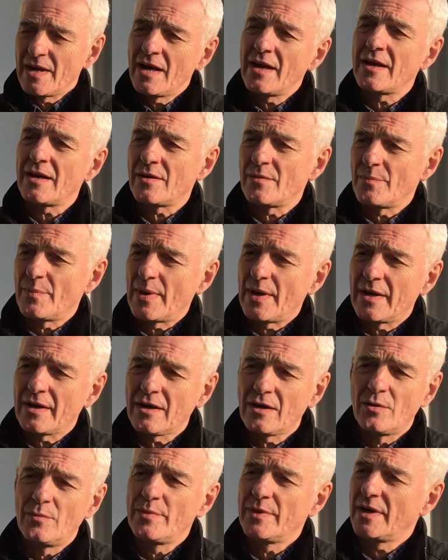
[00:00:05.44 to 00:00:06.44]
hit by a
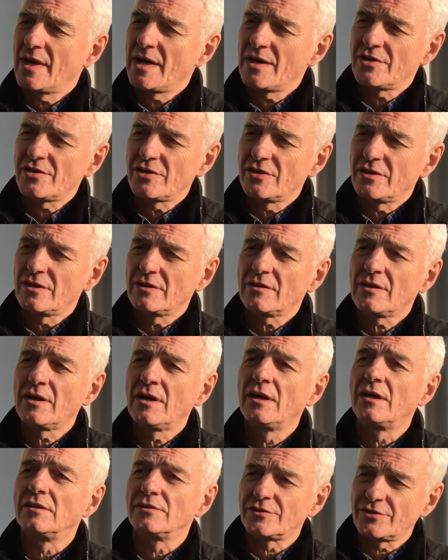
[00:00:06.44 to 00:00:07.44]
combination of
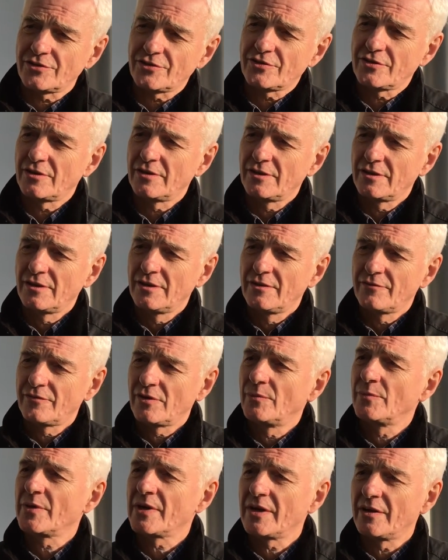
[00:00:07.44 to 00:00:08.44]
cuts
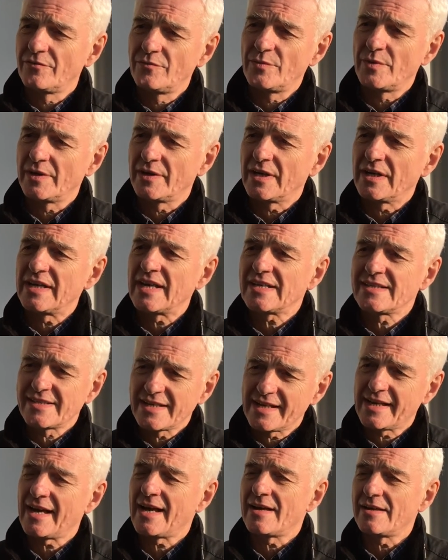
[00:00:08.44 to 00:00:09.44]
from the government yet
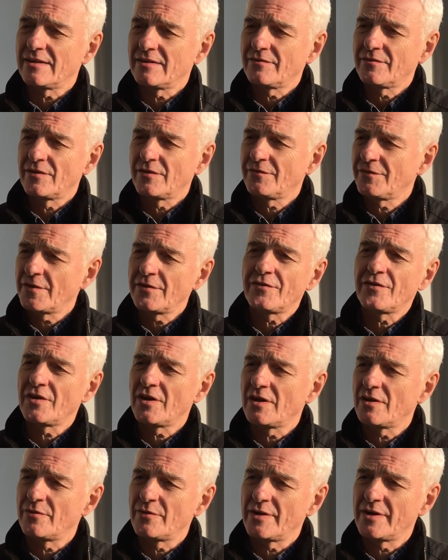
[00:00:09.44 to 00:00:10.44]
again for the fifth
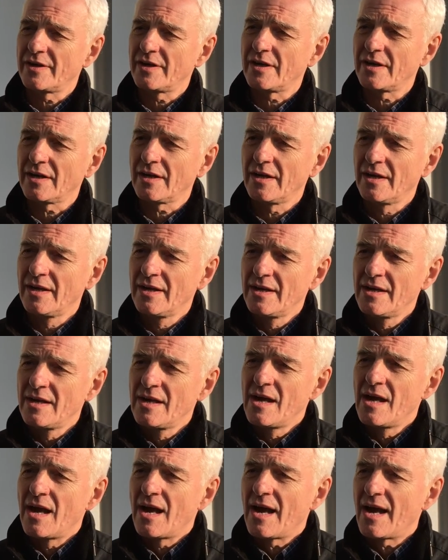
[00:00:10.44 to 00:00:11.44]
year running,
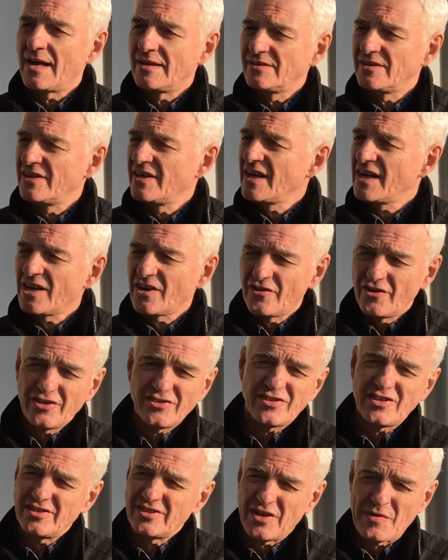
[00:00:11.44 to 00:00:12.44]
and an
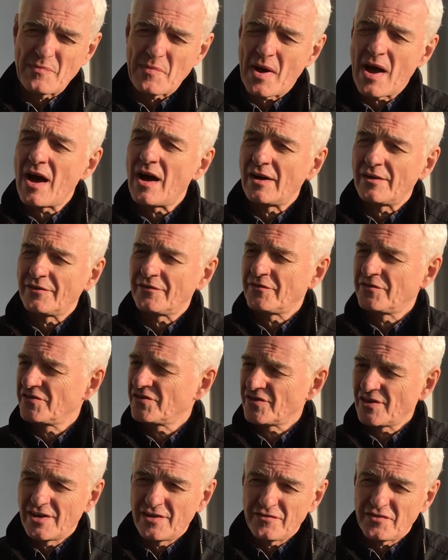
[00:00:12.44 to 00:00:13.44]
increasing demand for
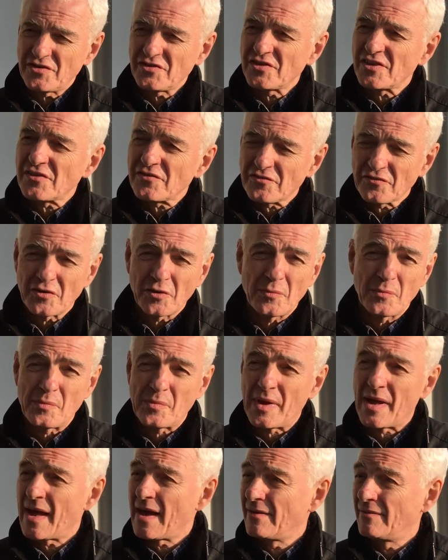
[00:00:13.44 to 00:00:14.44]
services from
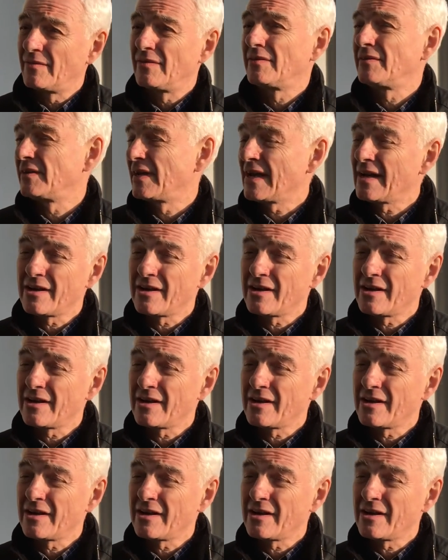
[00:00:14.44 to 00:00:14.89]
a